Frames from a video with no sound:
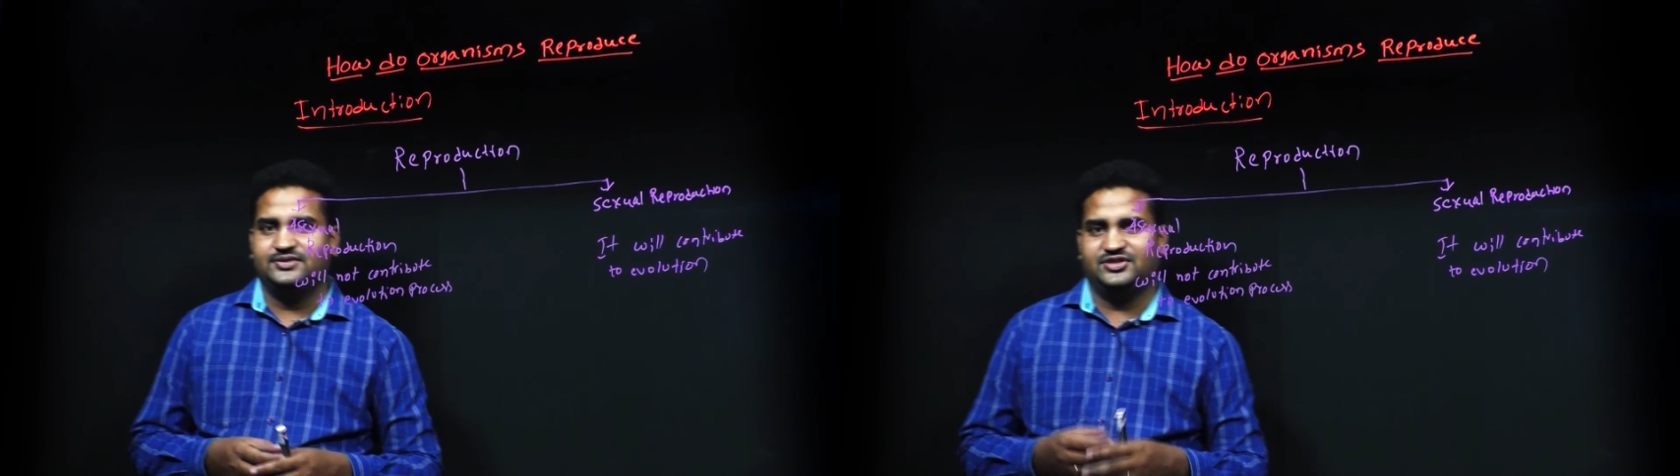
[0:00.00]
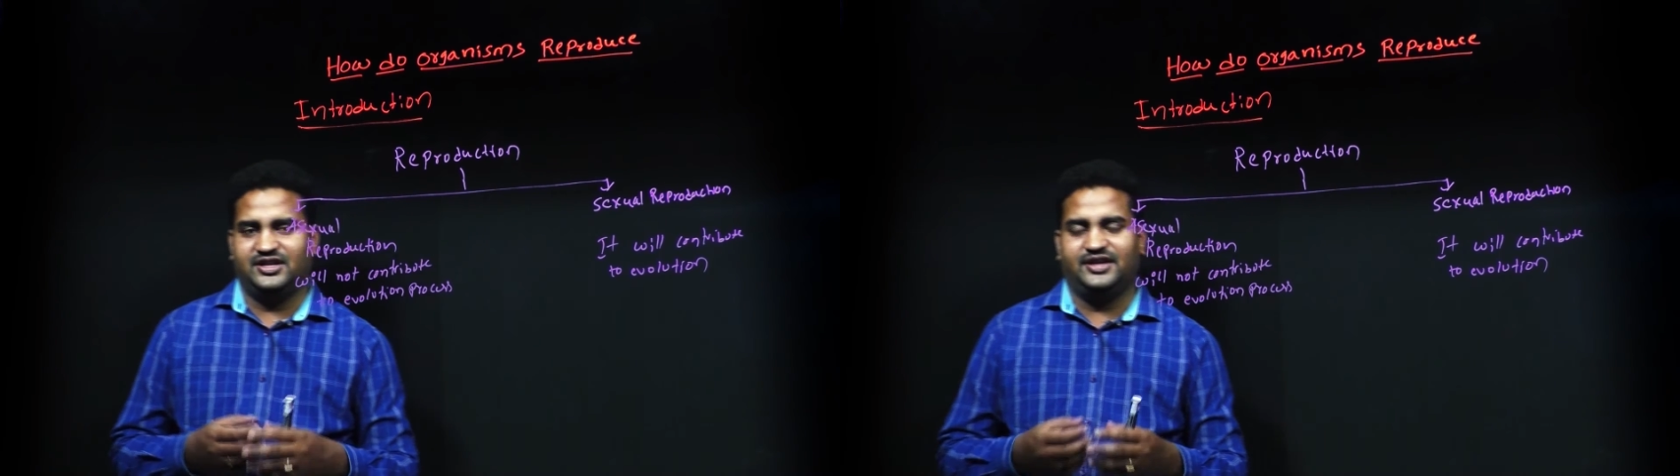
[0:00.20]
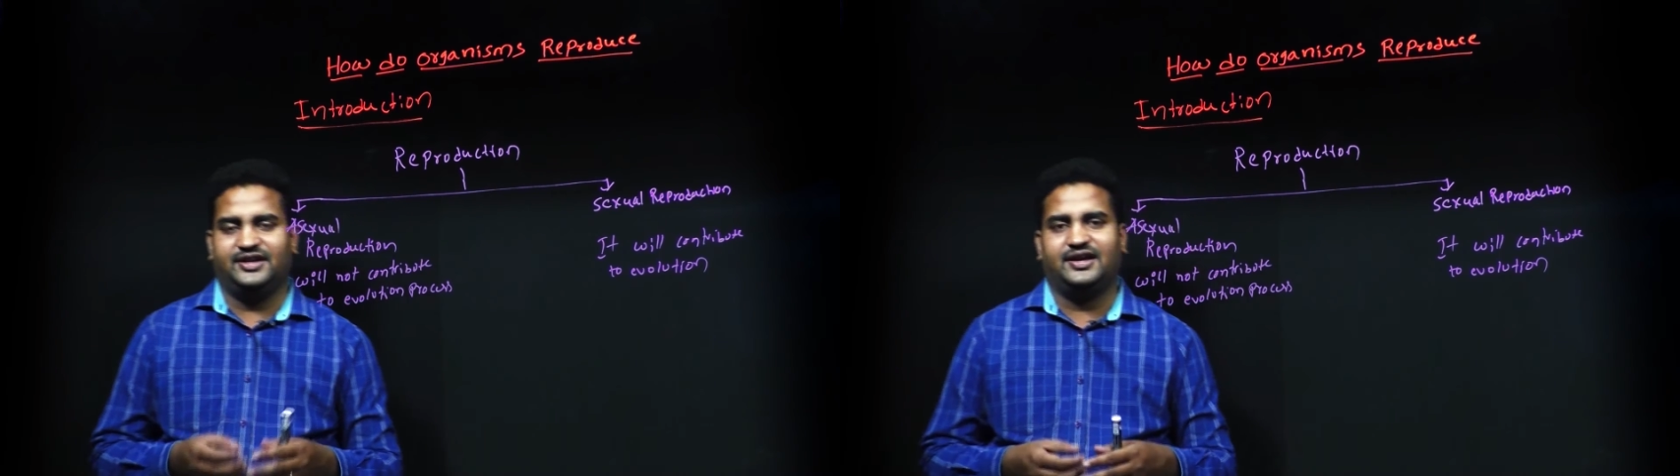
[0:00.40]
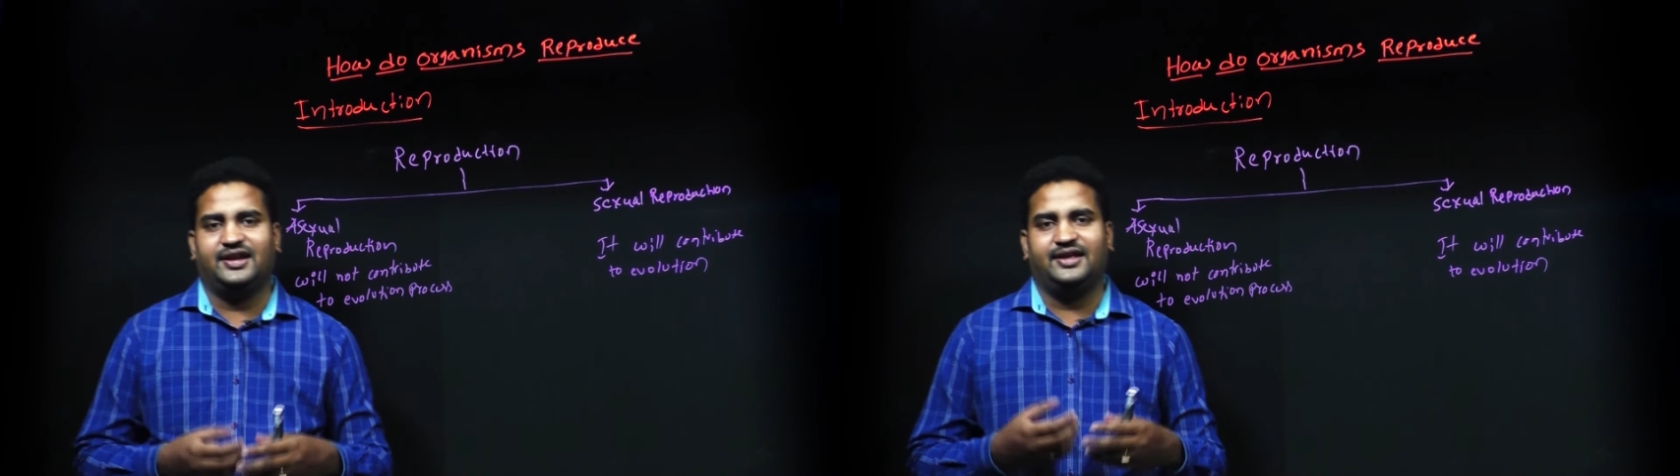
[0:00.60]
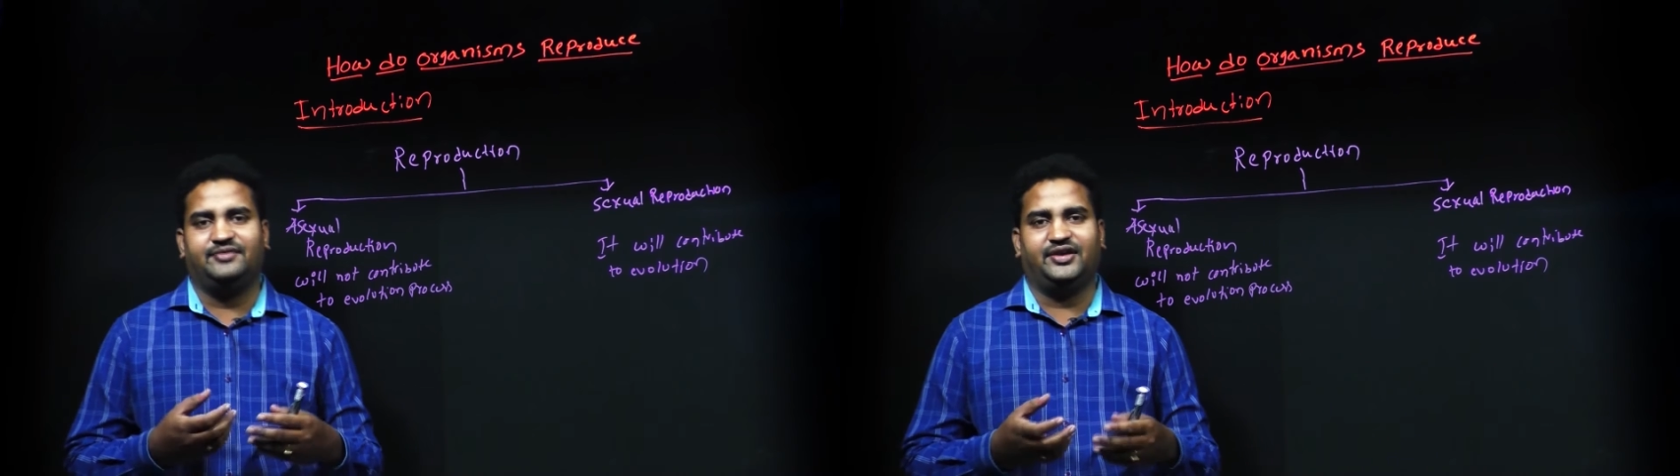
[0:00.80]

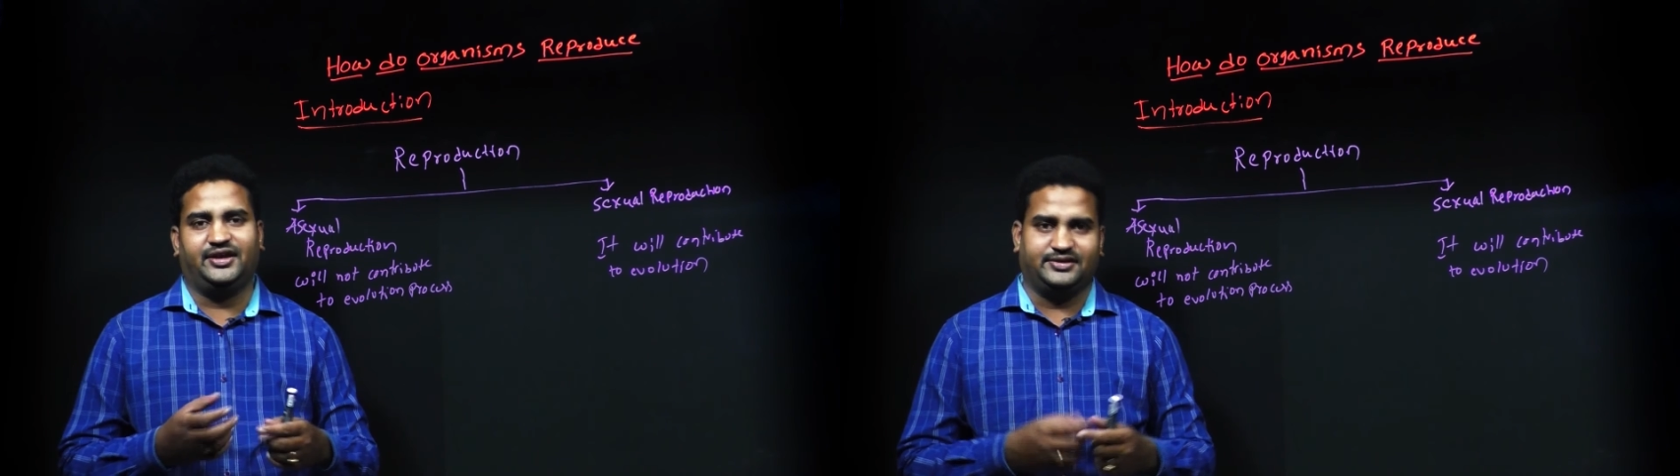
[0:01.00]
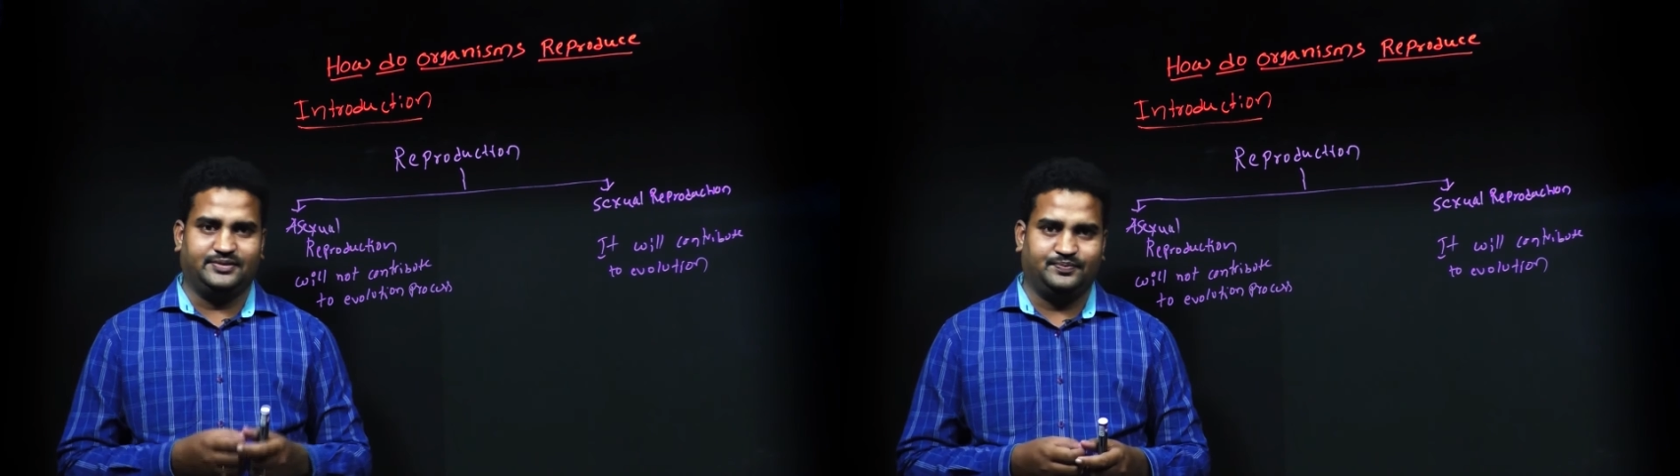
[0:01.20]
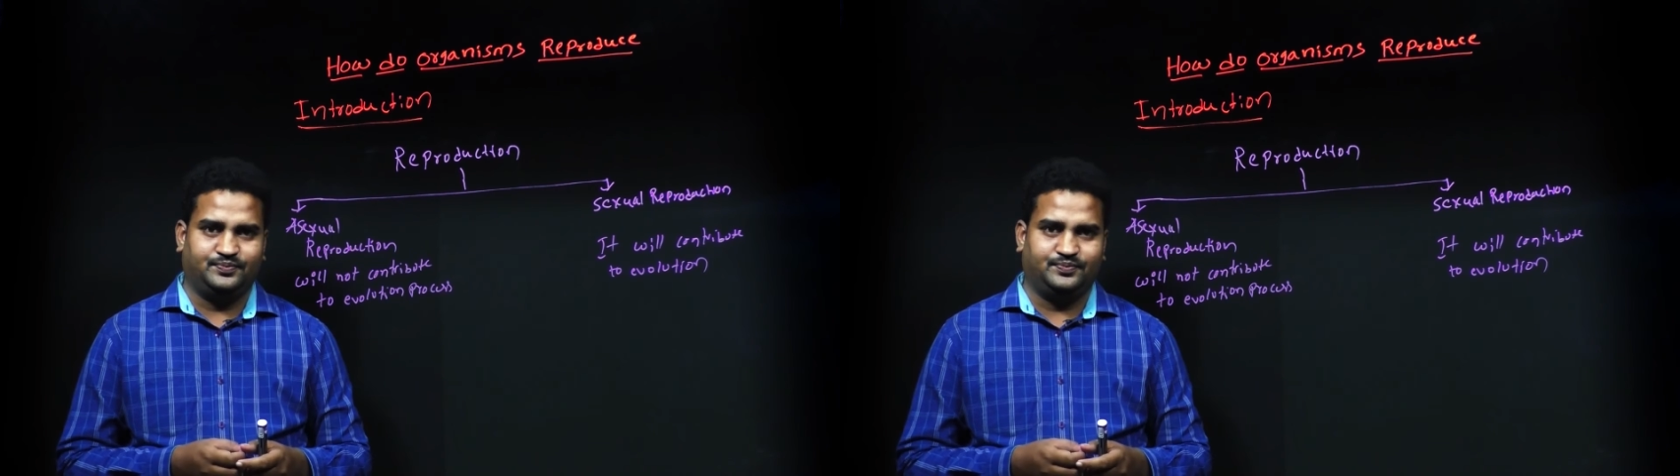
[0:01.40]
genetically weak